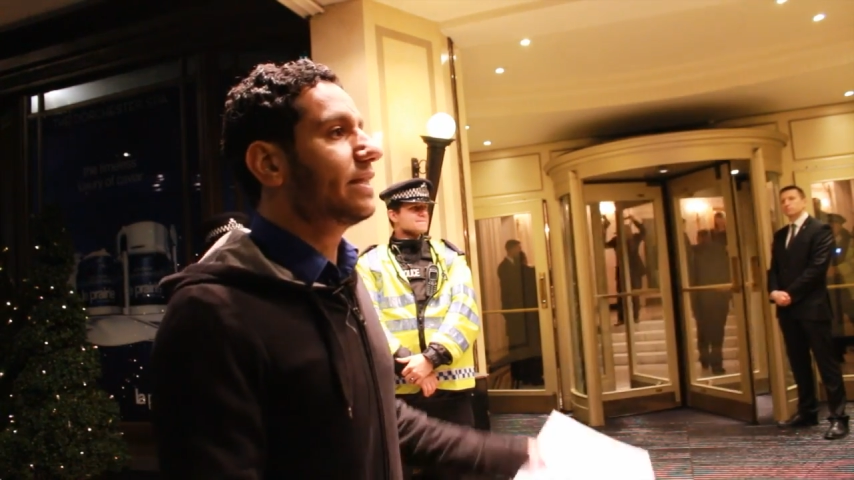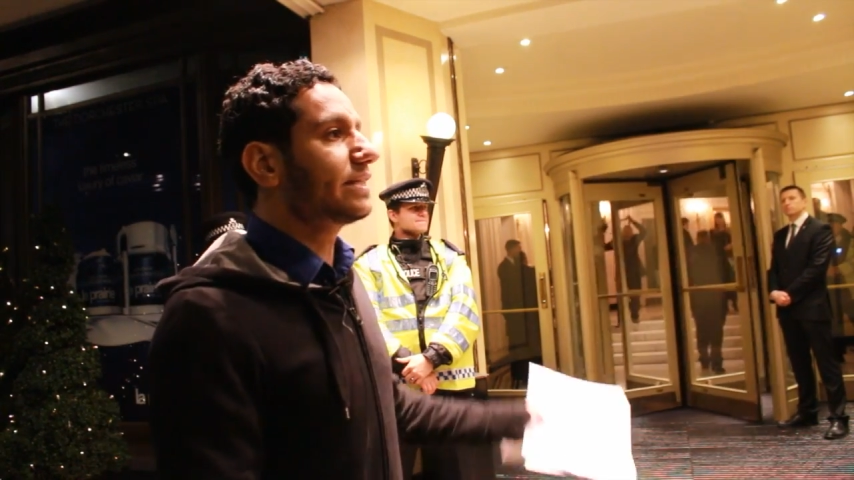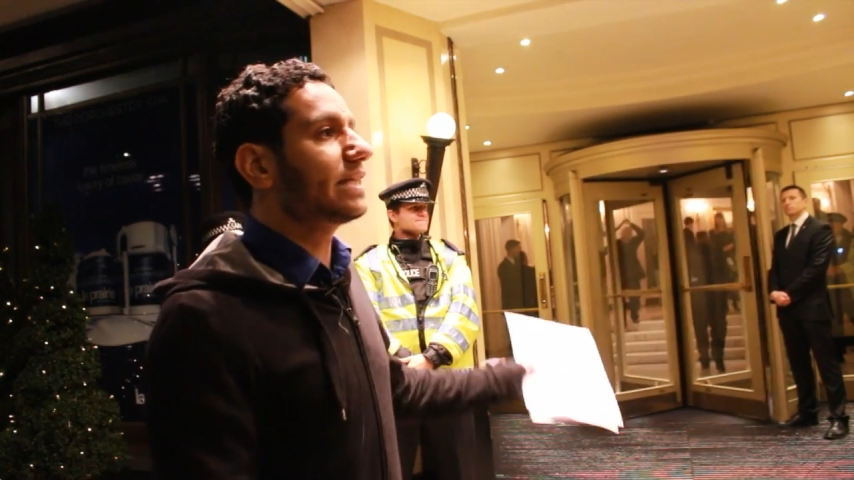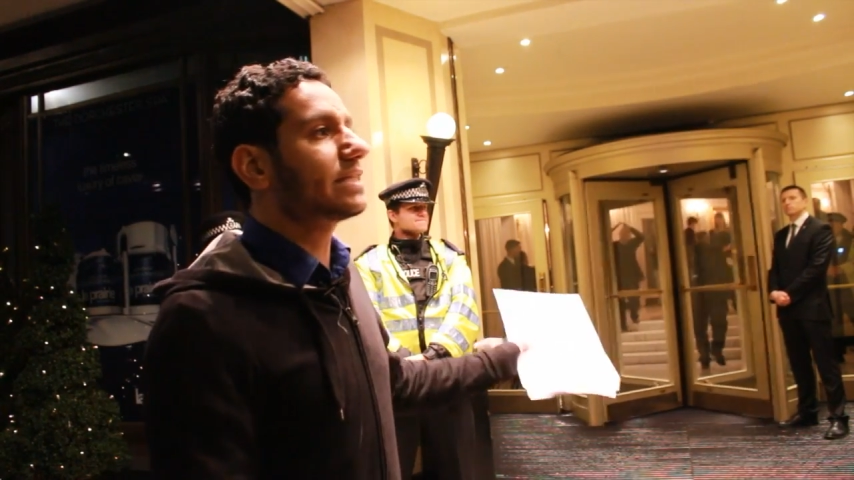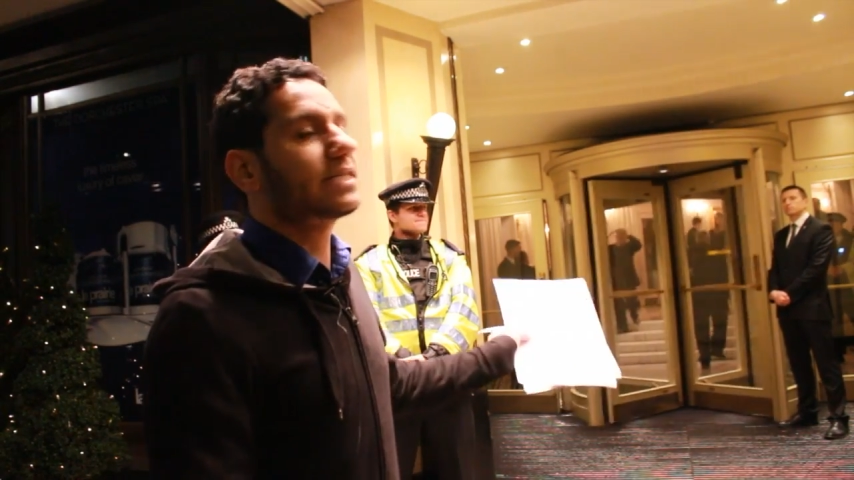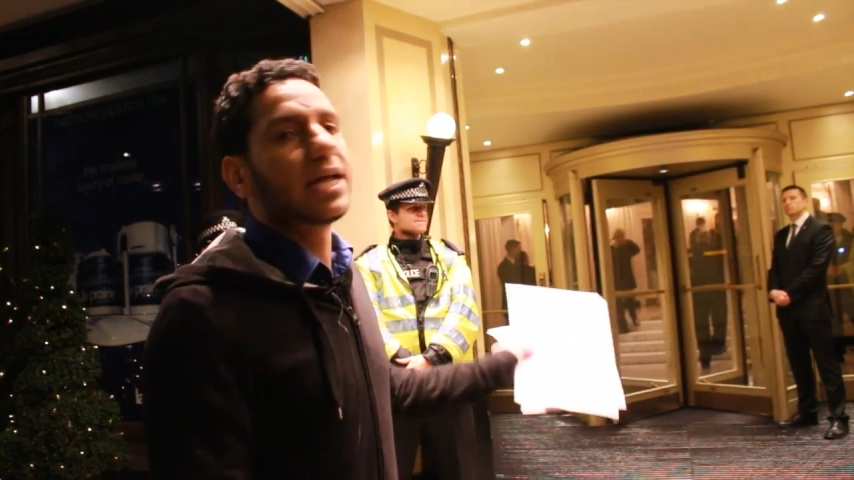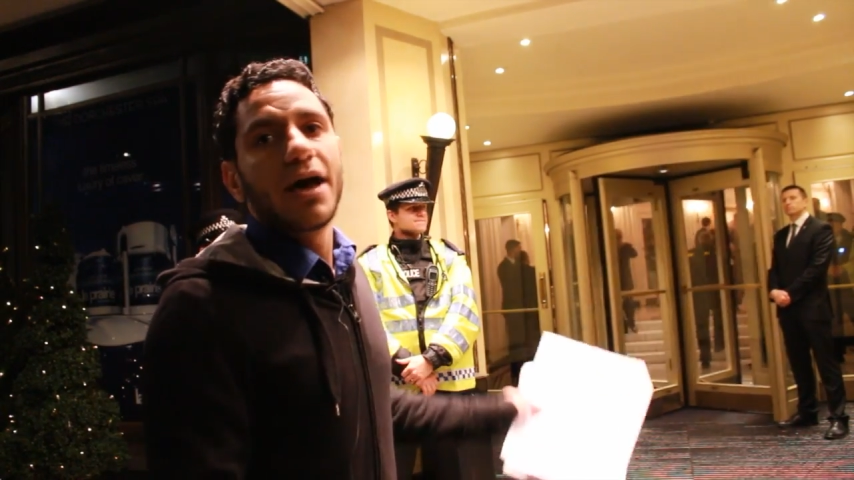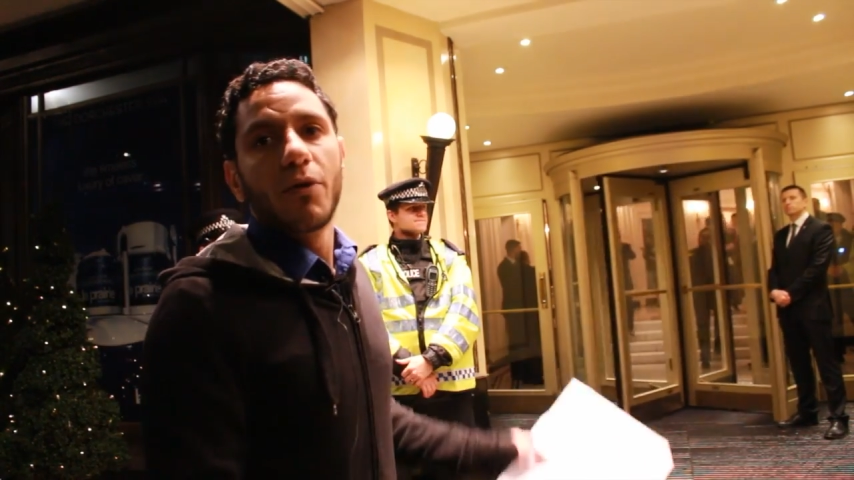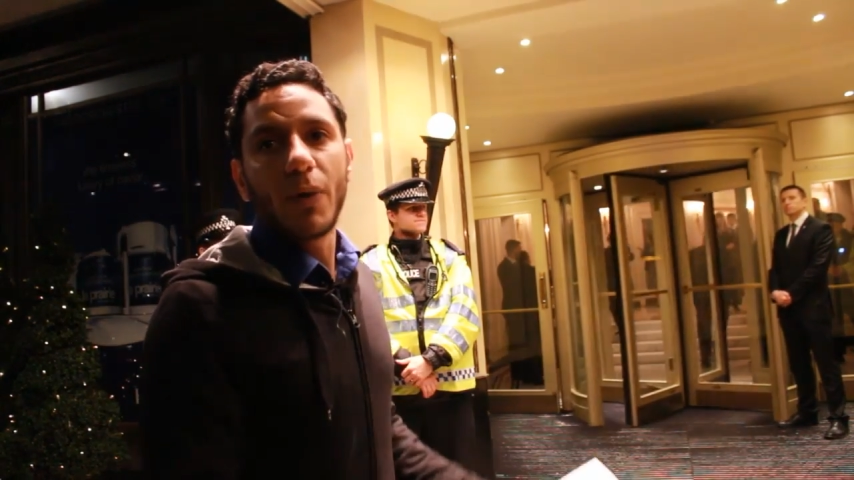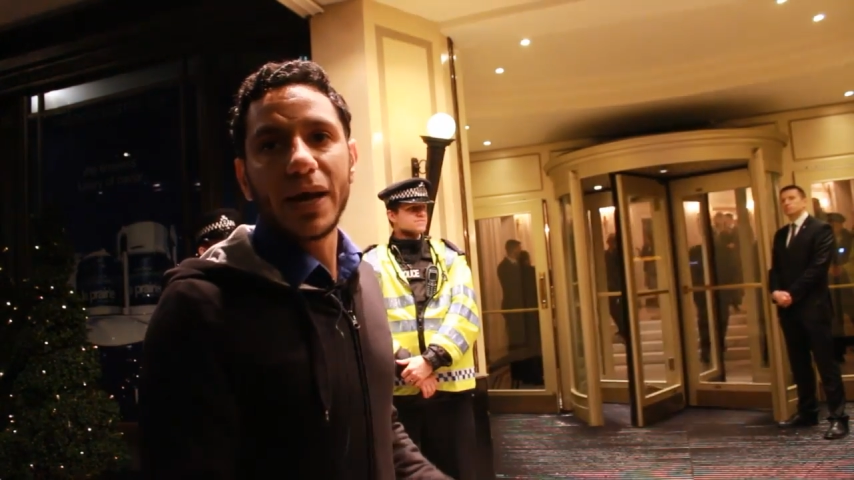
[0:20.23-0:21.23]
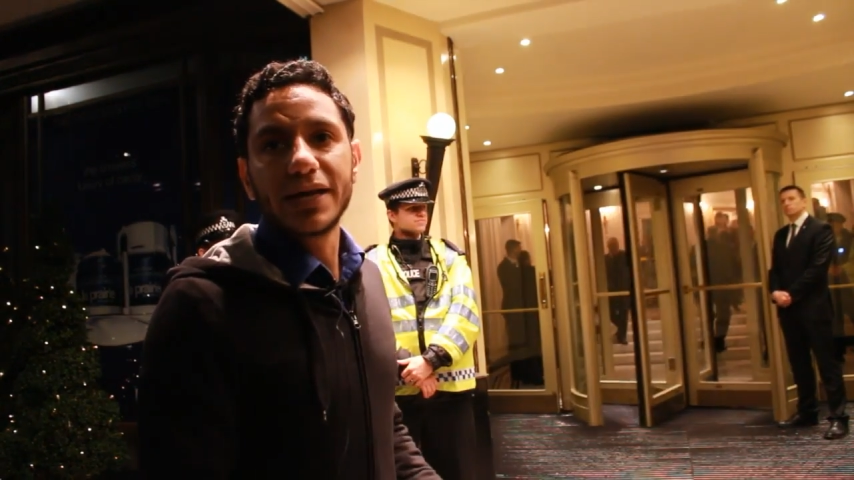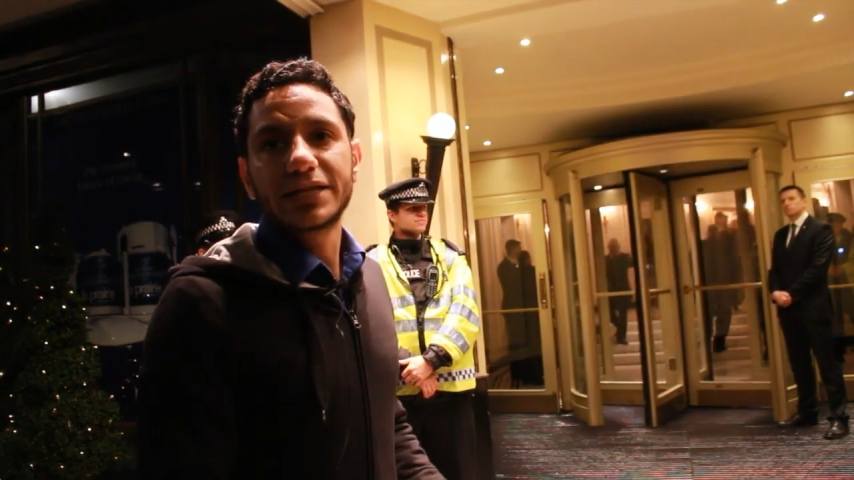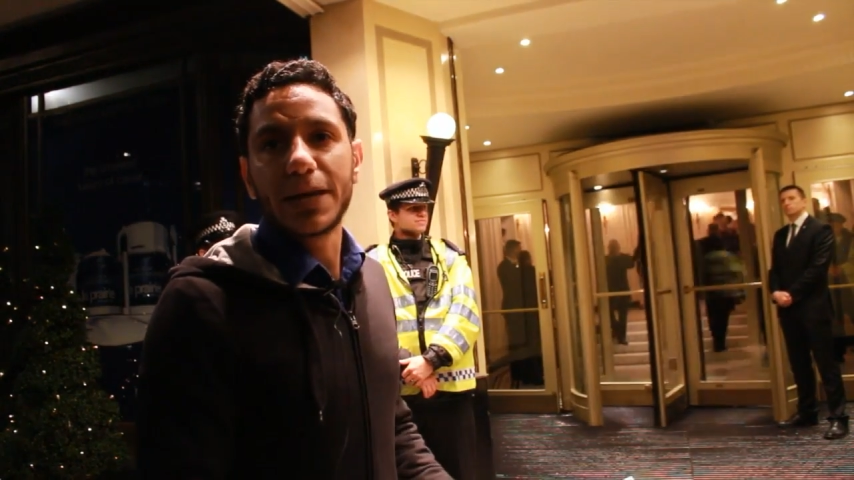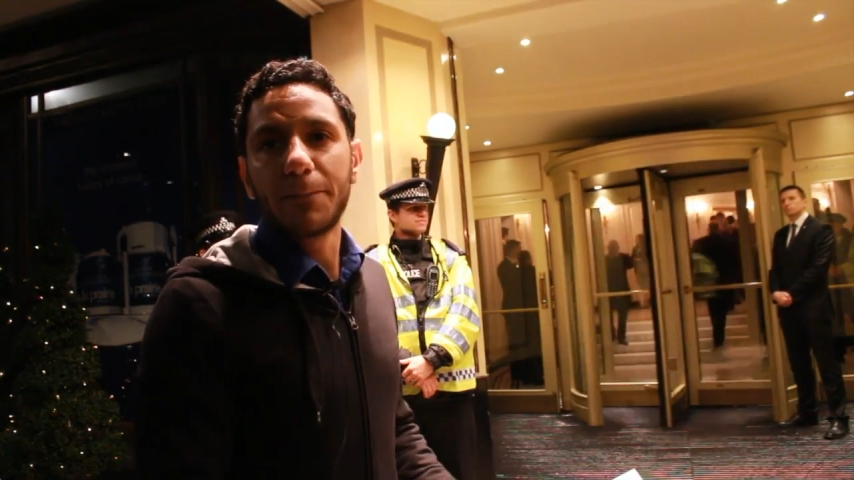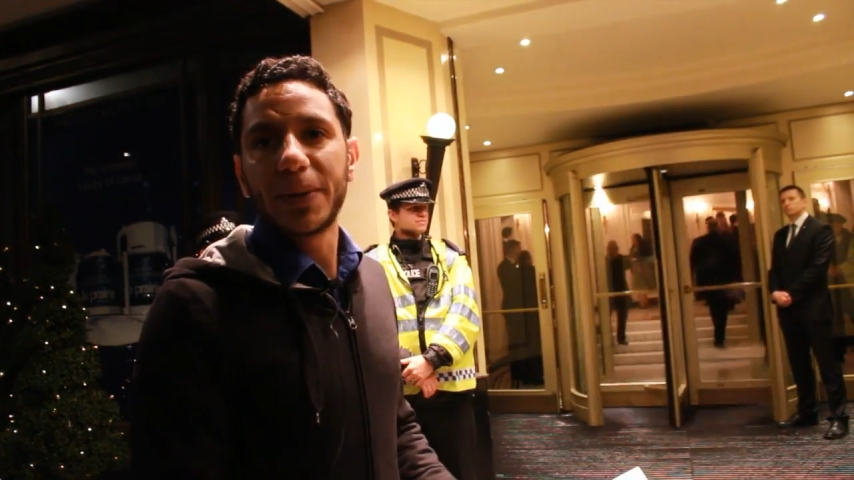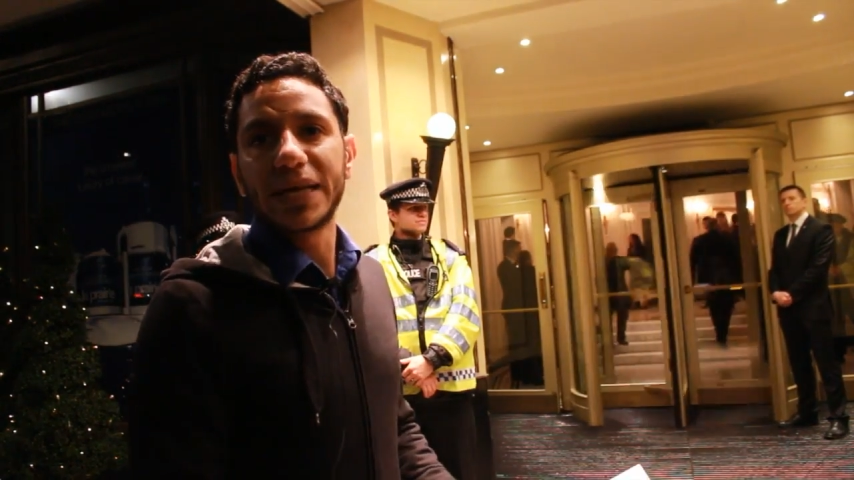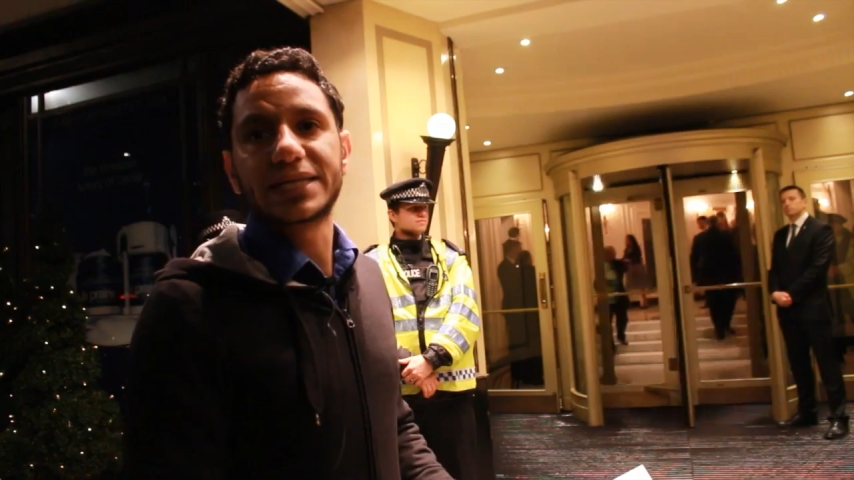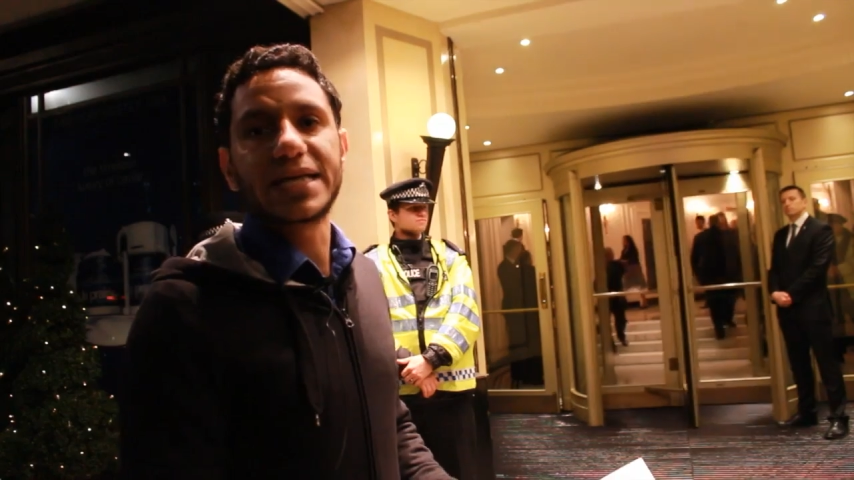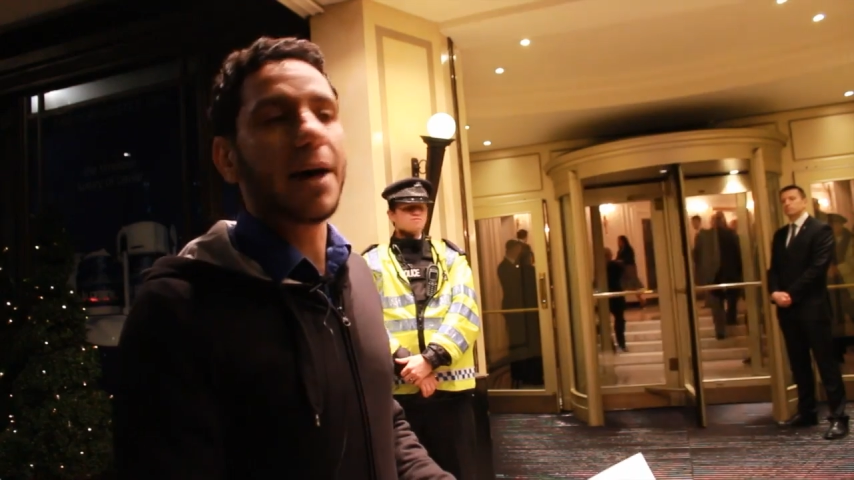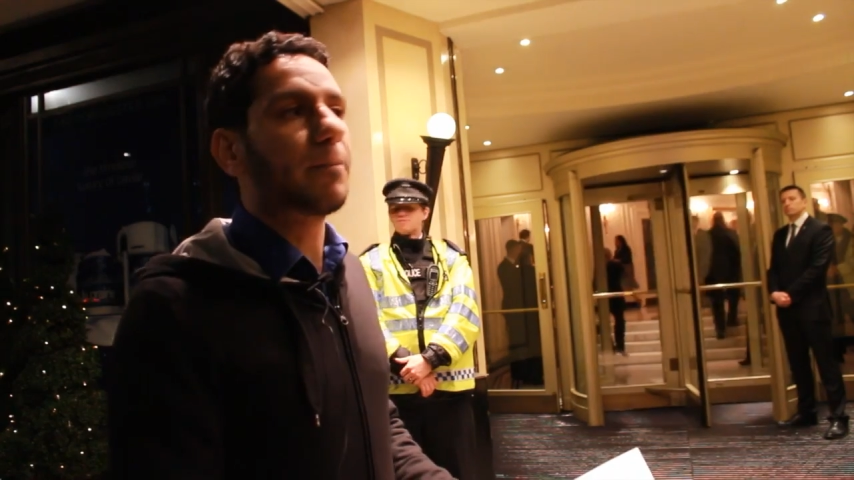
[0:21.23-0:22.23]
This is one simple
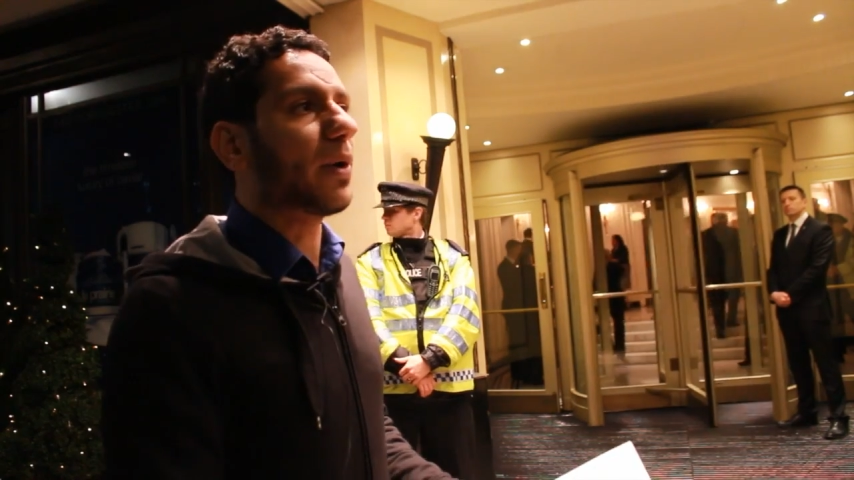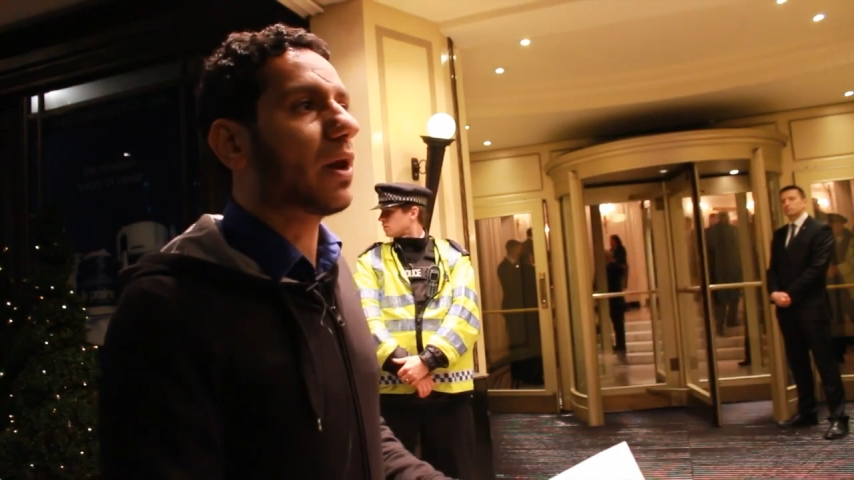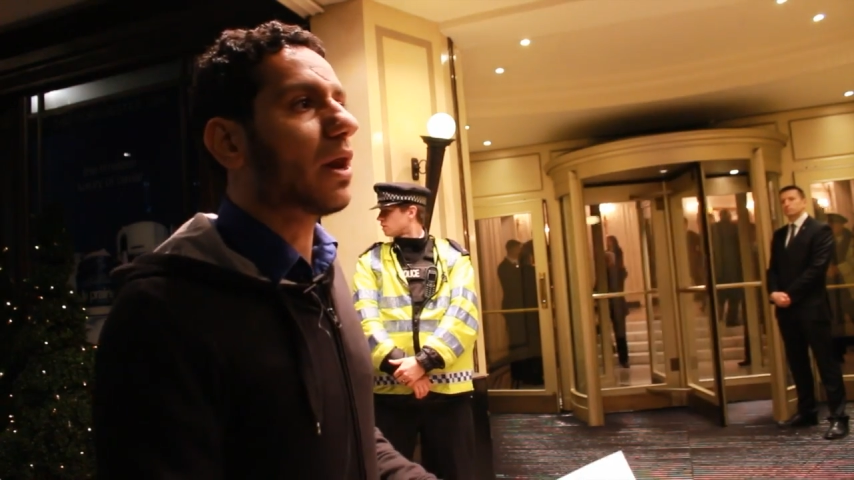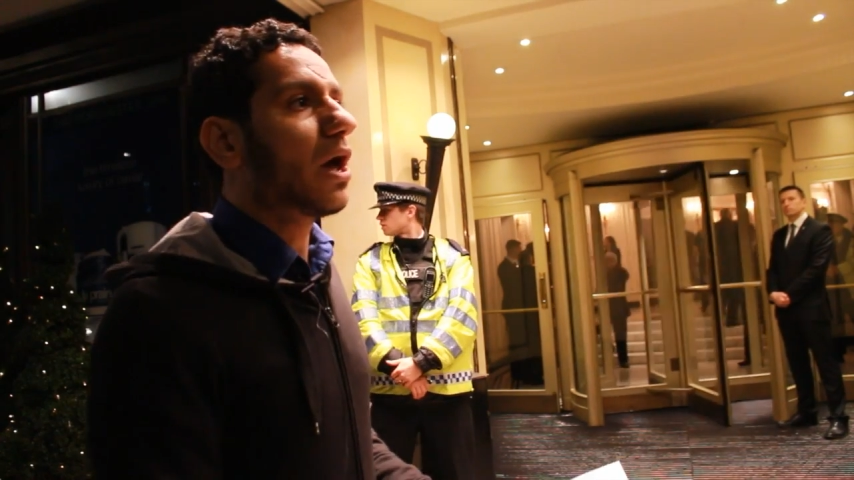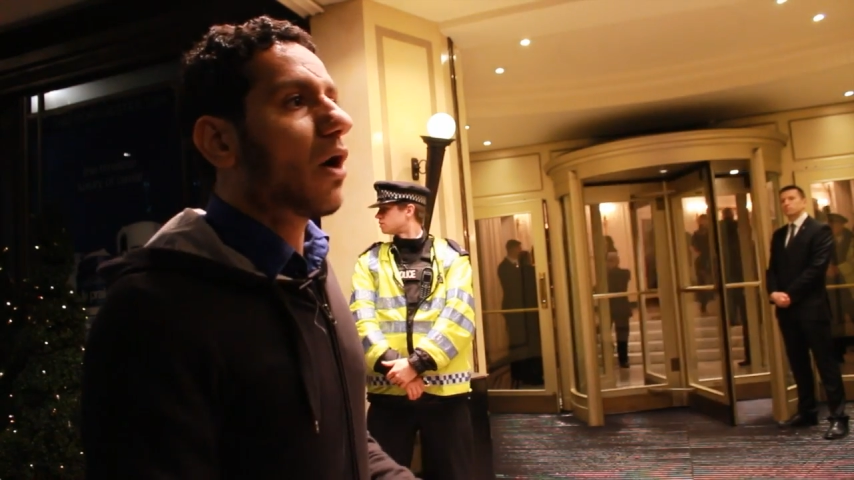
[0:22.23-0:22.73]
example